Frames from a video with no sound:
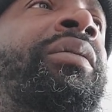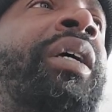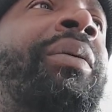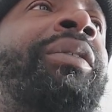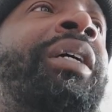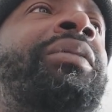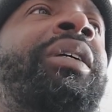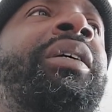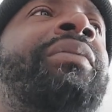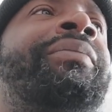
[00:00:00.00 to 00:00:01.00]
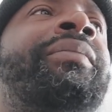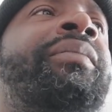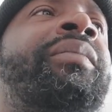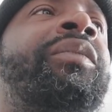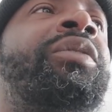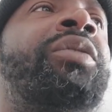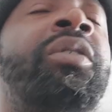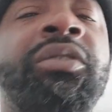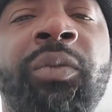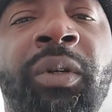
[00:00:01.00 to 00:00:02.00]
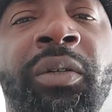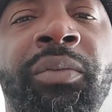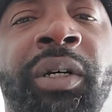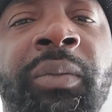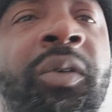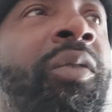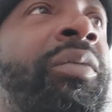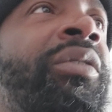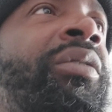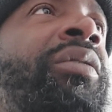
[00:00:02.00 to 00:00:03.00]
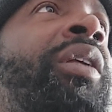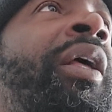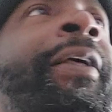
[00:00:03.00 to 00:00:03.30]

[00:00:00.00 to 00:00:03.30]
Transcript: I was out there talking to one of the Brim homies and